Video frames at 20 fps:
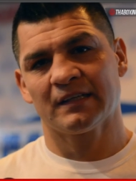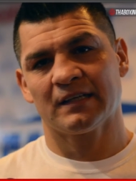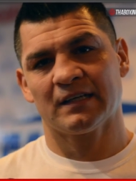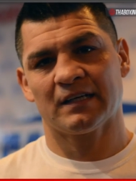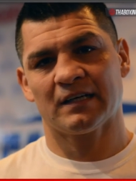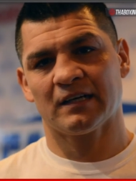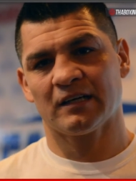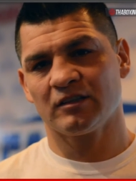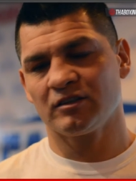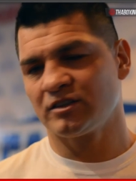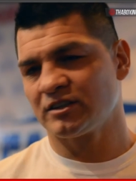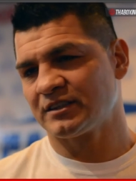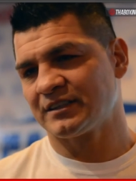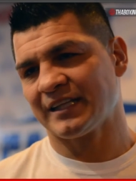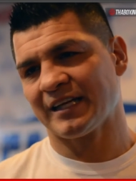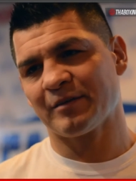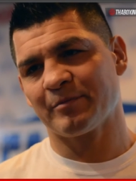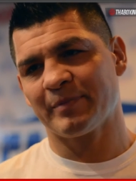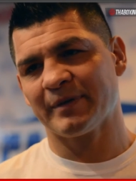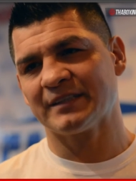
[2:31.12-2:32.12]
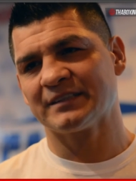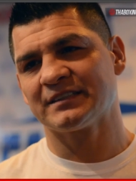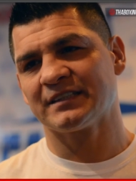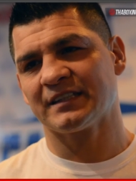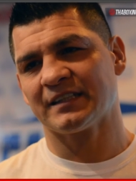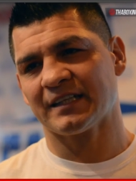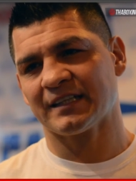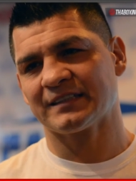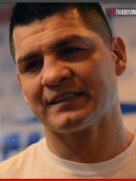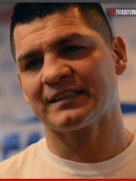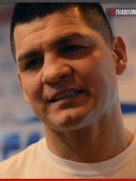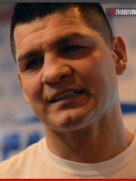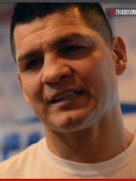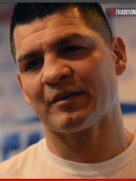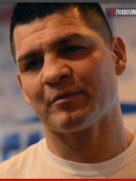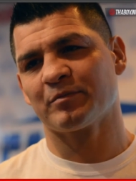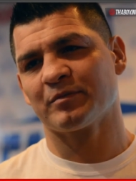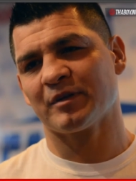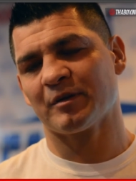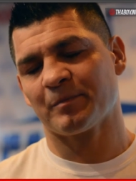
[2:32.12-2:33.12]
uh, you just stay busy, and I think
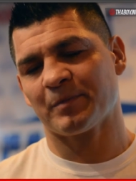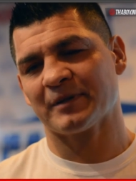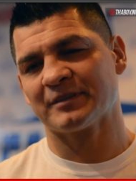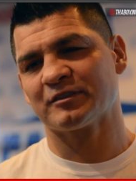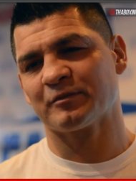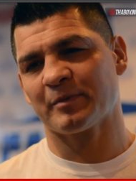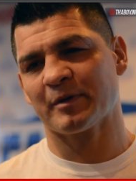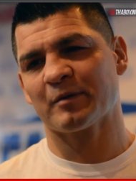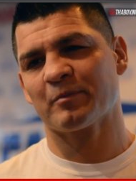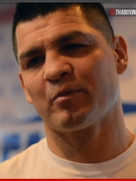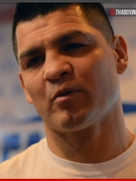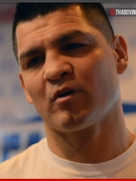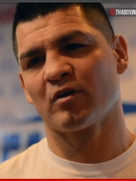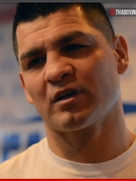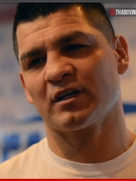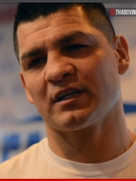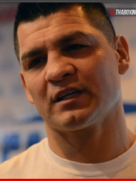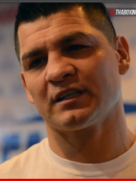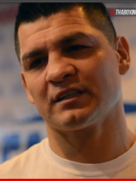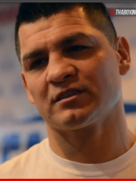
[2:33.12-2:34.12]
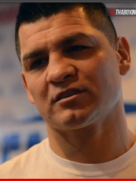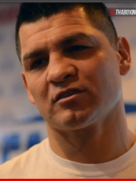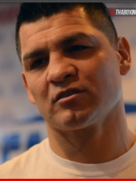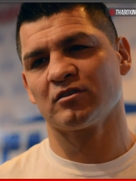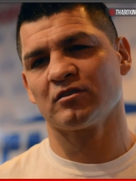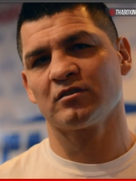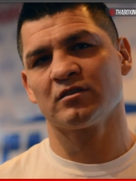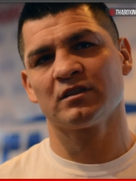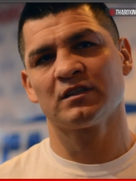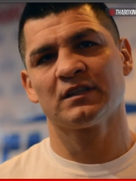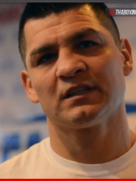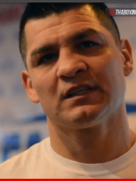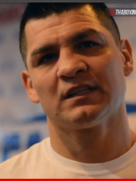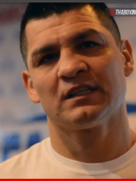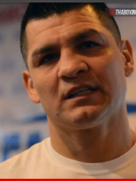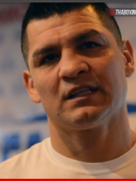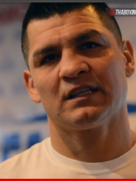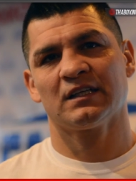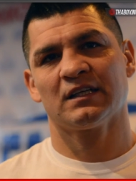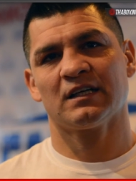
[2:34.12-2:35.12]
that, that plays a big part in it. So uh,
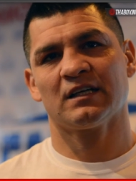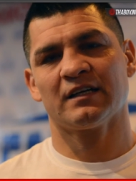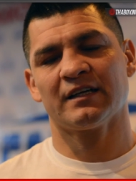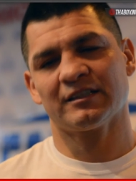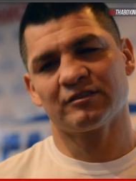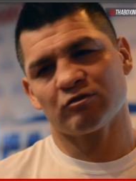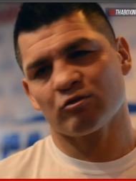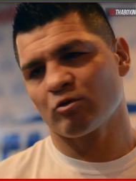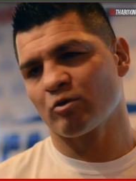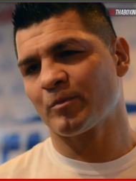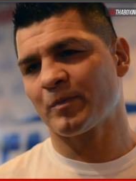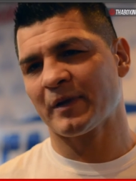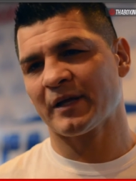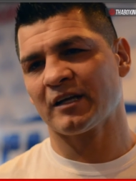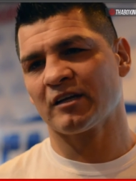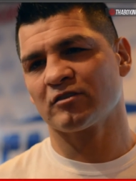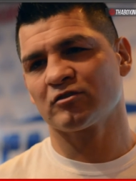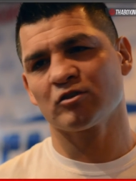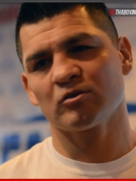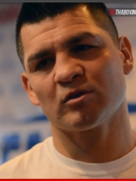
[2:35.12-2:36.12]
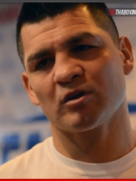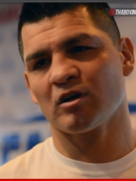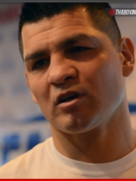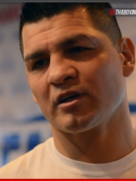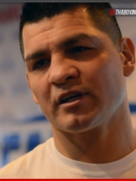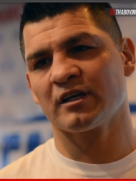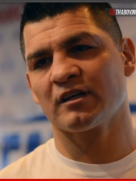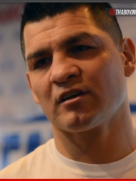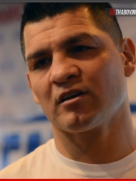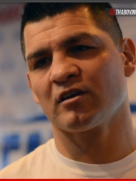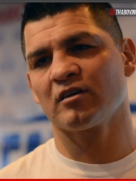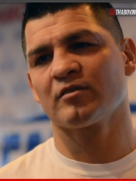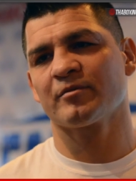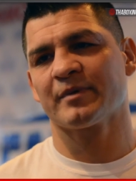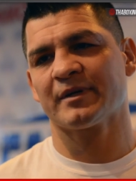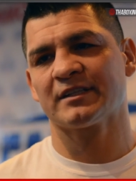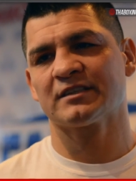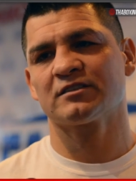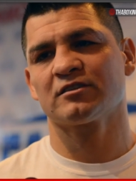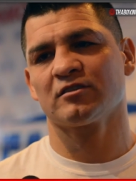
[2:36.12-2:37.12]
that's what we're planning on doing all year long,
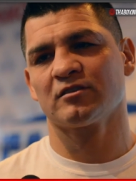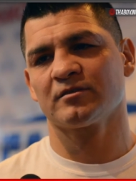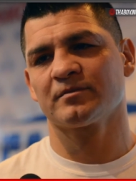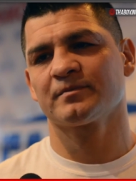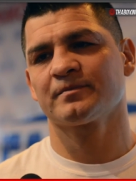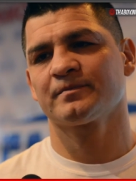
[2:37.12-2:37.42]
man. So